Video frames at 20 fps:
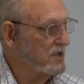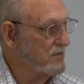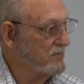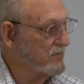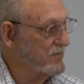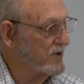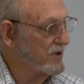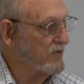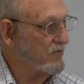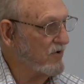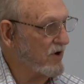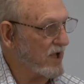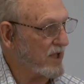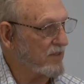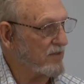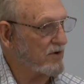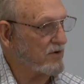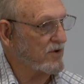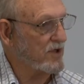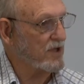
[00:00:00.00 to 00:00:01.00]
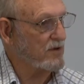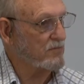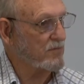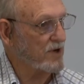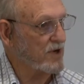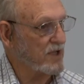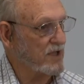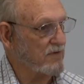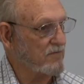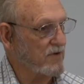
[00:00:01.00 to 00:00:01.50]
but rather in
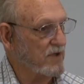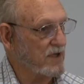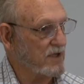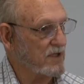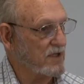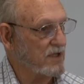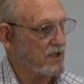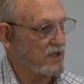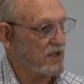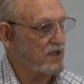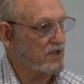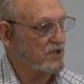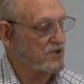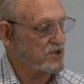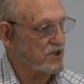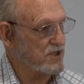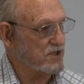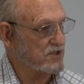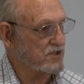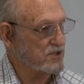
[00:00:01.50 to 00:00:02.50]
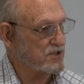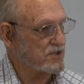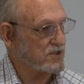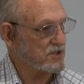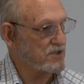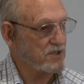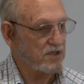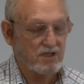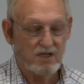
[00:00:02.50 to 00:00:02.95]
believing in Jesus